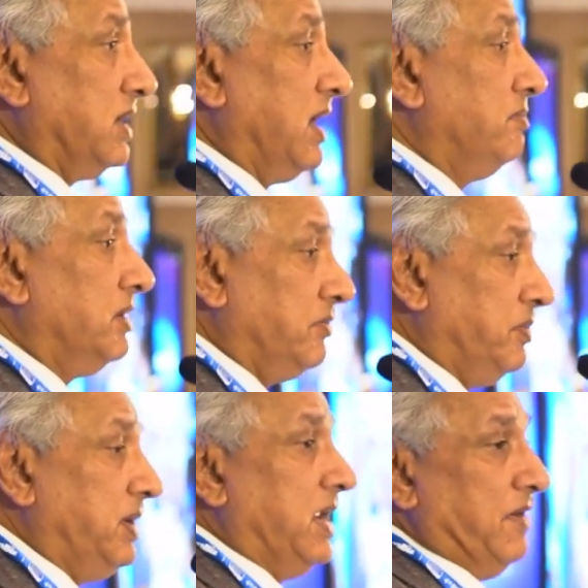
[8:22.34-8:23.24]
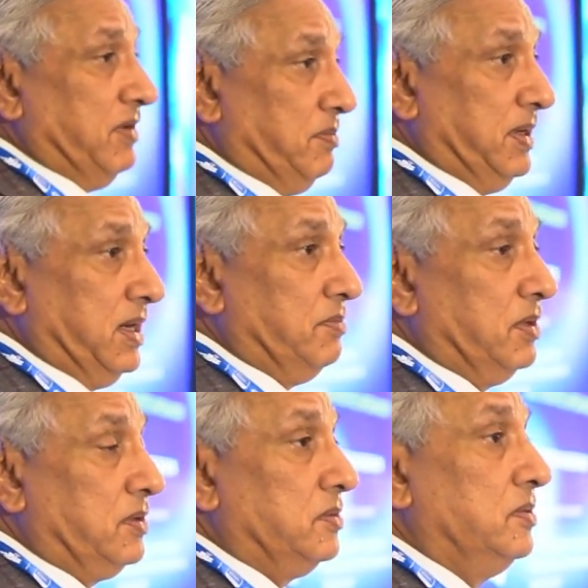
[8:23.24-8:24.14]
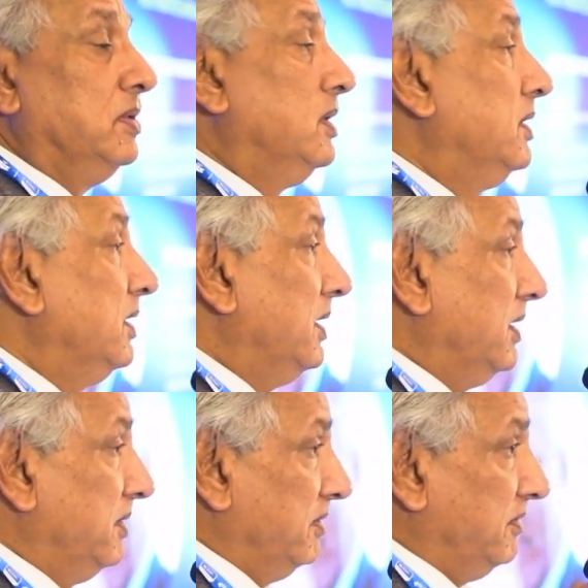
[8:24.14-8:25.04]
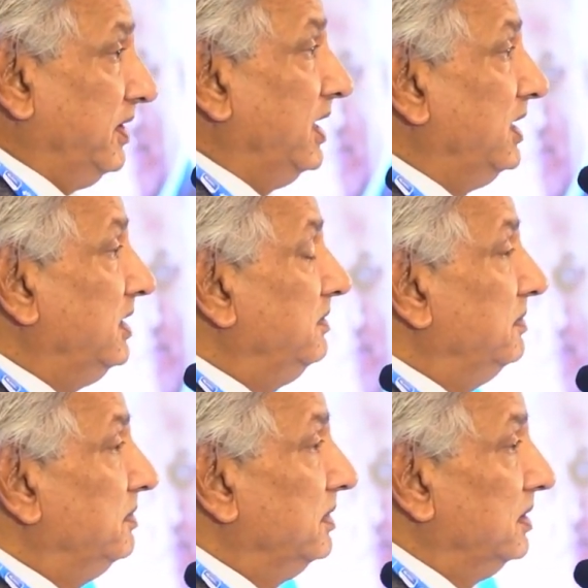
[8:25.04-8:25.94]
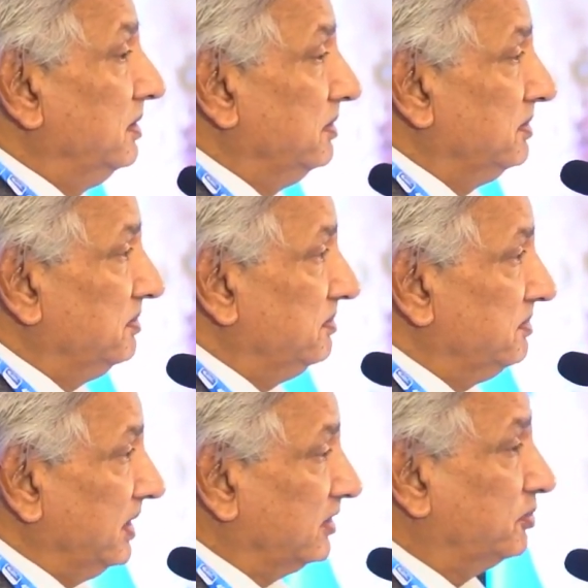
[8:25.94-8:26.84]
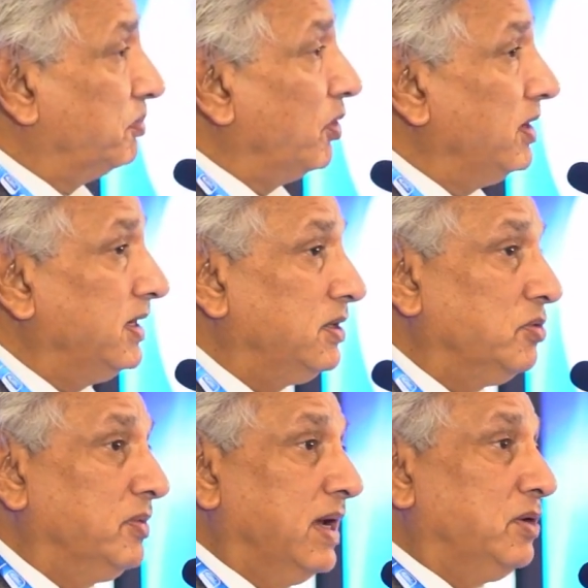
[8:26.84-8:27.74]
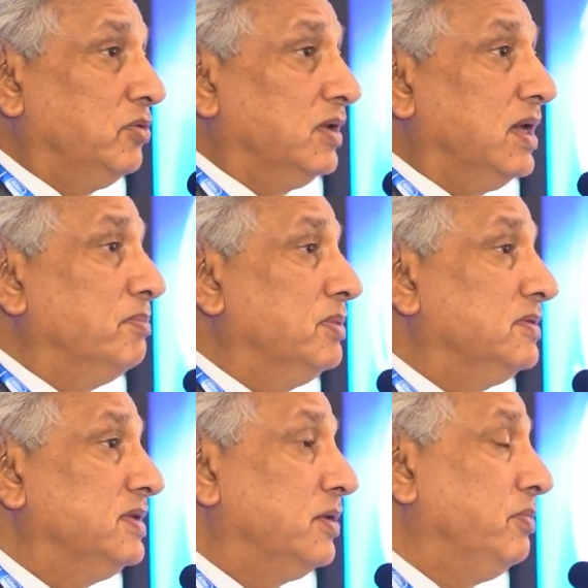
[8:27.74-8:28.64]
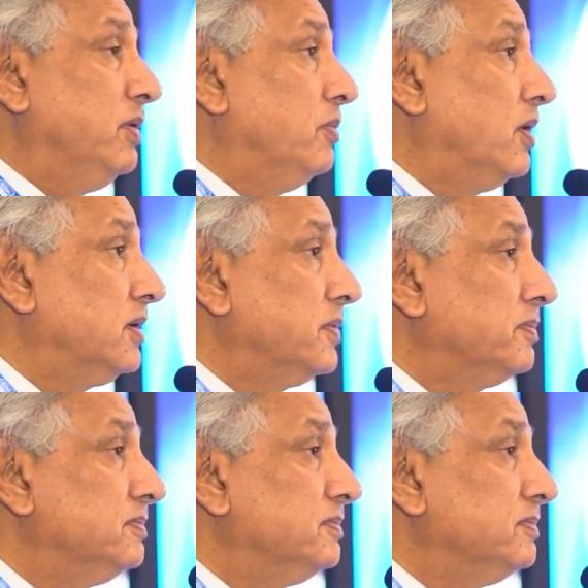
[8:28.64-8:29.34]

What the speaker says: time, but we haven't been able to really exploit it to get to the numbers that we want.